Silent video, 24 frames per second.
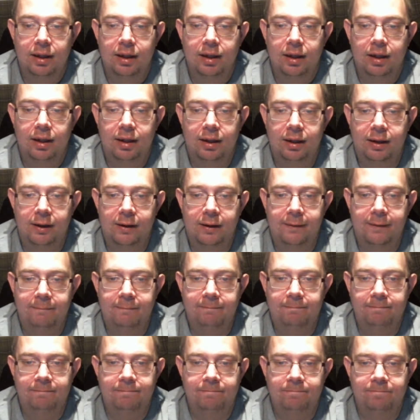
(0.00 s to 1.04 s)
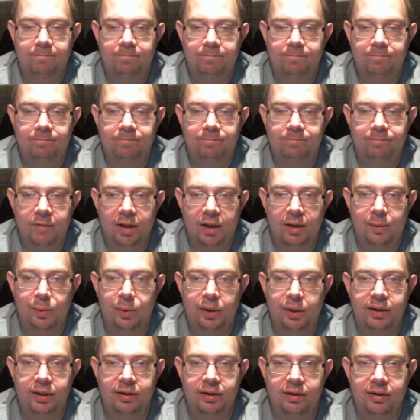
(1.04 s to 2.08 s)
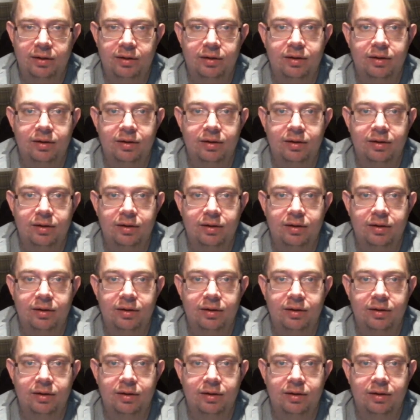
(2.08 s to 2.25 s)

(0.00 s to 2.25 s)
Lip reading: Um, anyway,